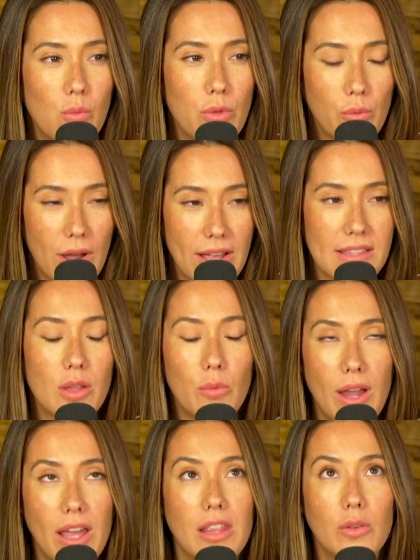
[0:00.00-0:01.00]
the
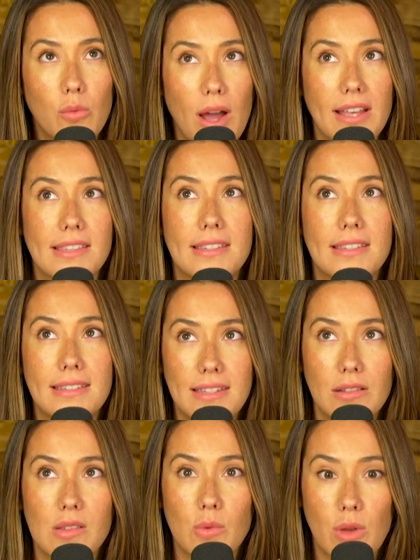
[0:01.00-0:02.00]
way that the West
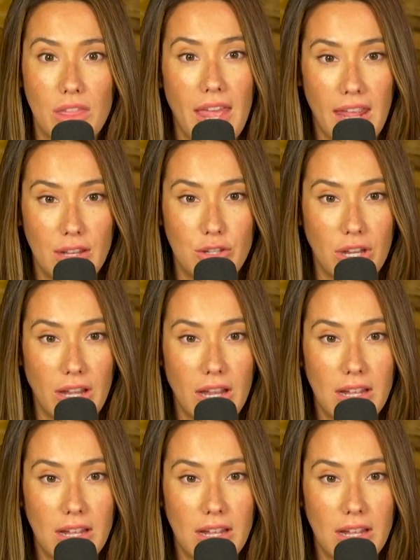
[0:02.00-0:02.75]
deals with aging.